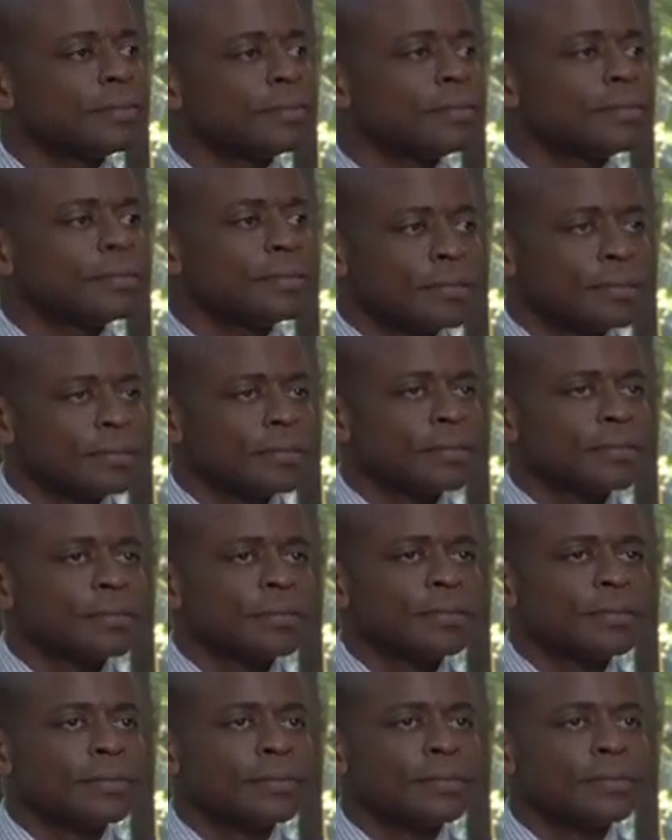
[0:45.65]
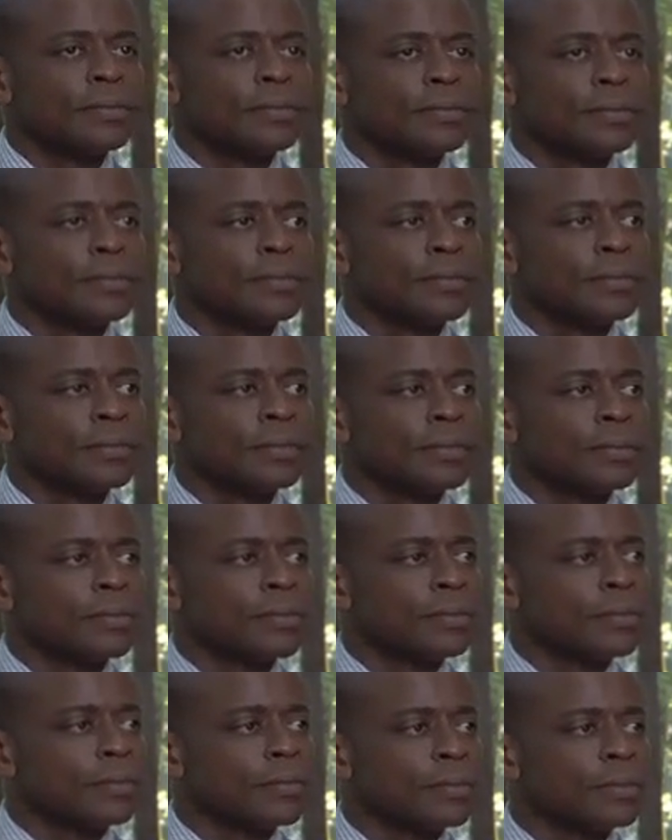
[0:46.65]

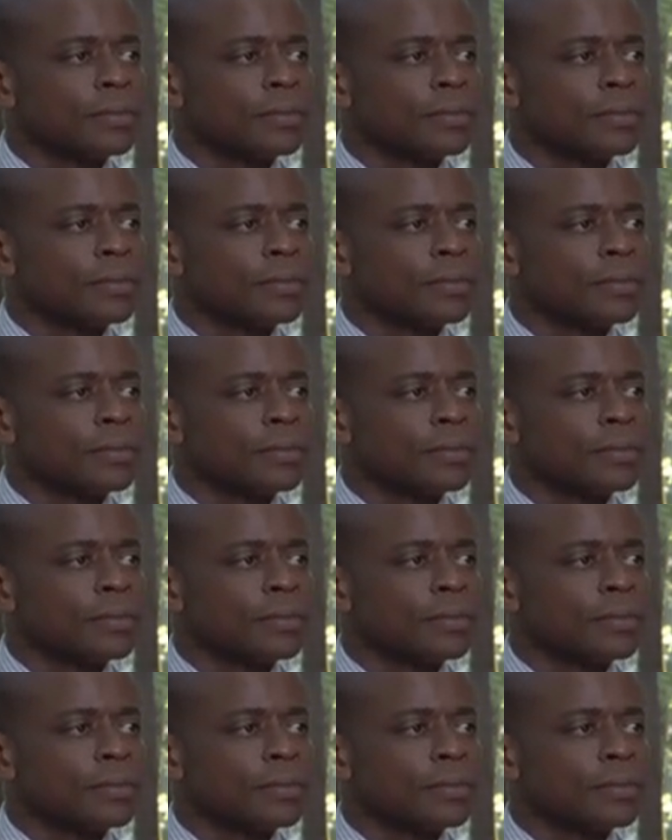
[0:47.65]
[no speech]